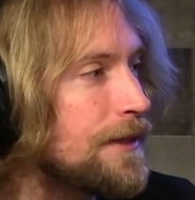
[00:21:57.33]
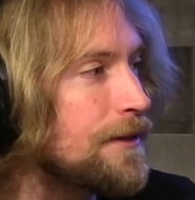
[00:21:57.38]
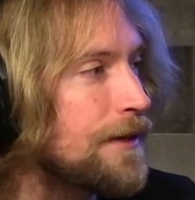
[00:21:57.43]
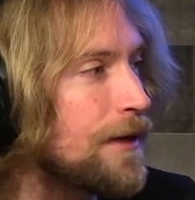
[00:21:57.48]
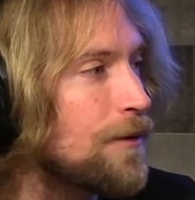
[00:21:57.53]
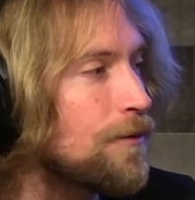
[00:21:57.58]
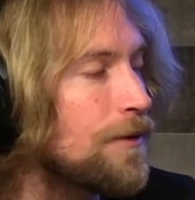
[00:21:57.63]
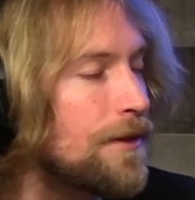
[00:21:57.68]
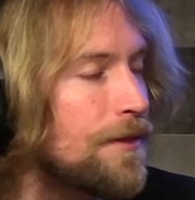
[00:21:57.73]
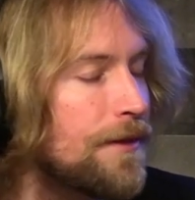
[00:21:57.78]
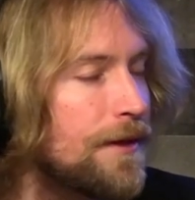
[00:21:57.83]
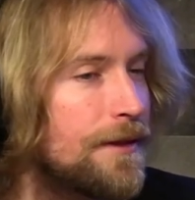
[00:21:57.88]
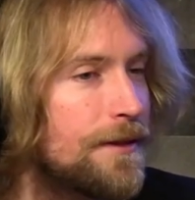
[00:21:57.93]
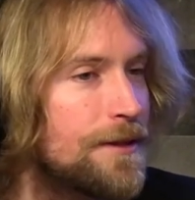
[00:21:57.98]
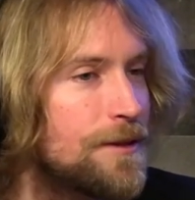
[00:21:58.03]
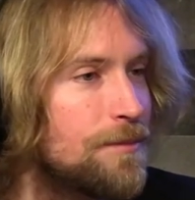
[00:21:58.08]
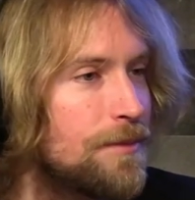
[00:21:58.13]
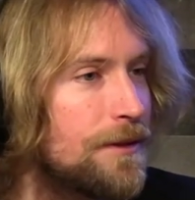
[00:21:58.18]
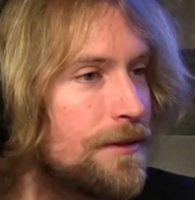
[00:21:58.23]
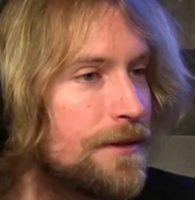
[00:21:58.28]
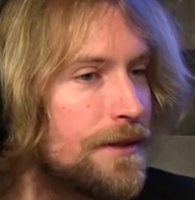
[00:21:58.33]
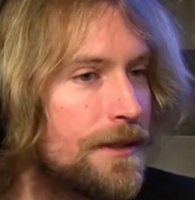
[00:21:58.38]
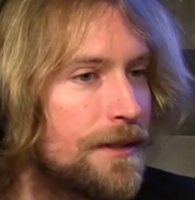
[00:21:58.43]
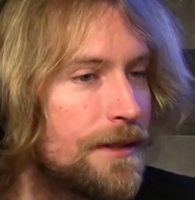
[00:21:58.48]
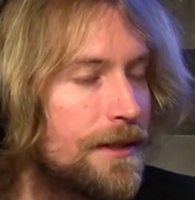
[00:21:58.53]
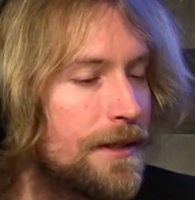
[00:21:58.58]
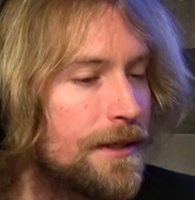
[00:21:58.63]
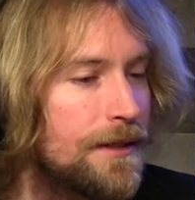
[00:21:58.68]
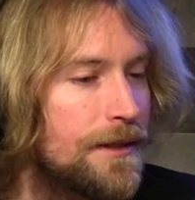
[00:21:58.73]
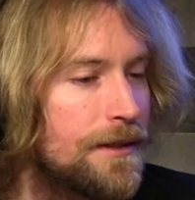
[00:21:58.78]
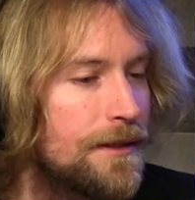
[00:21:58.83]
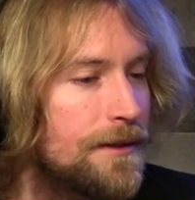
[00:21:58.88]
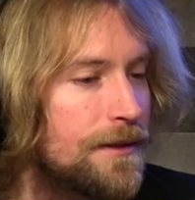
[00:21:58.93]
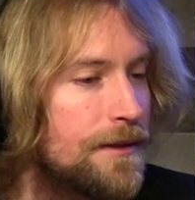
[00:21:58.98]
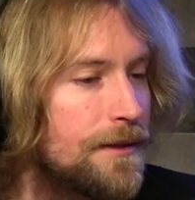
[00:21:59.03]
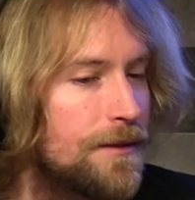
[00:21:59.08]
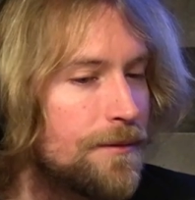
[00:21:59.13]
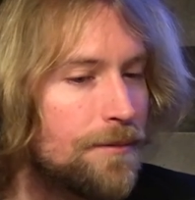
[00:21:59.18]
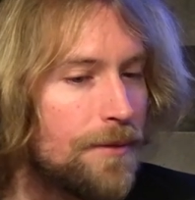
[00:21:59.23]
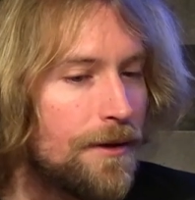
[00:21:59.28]
Mm-hmm. Like one thing that's building like a,
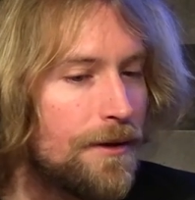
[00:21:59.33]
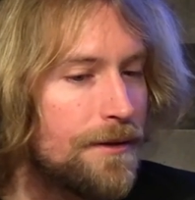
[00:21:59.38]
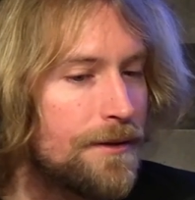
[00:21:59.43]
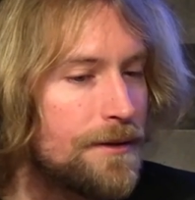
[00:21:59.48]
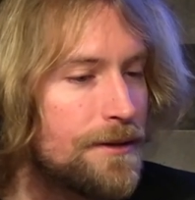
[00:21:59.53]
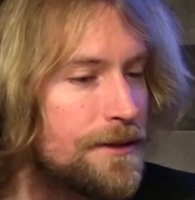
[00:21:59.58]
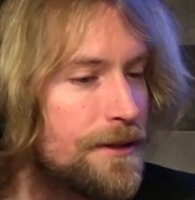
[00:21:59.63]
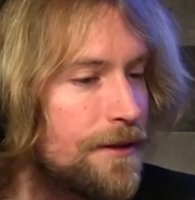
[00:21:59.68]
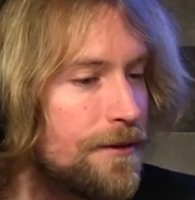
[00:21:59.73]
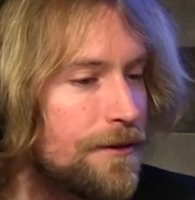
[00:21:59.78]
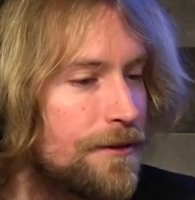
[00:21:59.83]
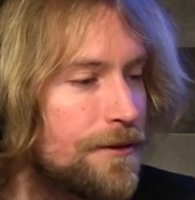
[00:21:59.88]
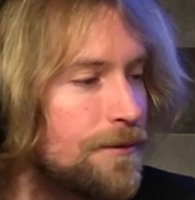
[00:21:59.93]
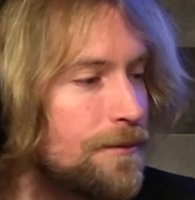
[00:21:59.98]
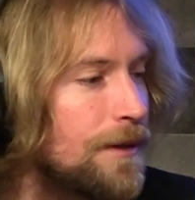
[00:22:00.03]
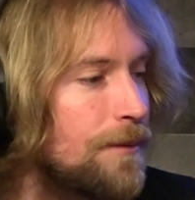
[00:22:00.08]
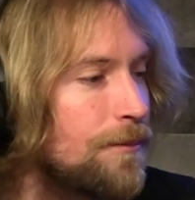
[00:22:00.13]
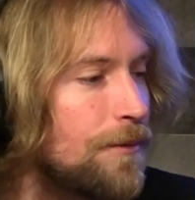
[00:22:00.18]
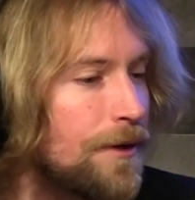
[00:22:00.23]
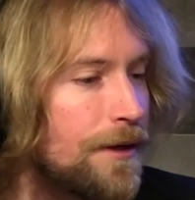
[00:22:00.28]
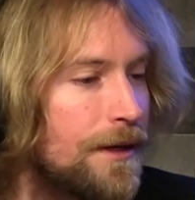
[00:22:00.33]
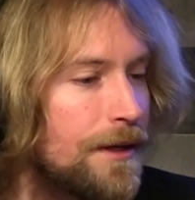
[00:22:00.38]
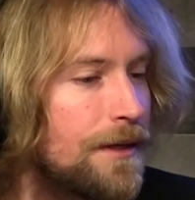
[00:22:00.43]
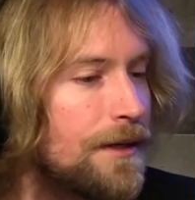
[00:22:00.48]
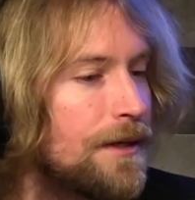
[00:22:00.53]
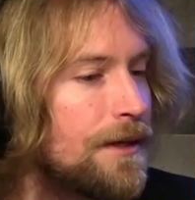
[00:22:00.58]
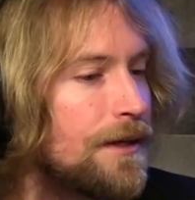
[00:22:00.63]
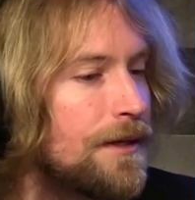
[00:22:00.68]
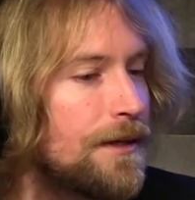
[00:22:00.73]
a, part of the cellular membrane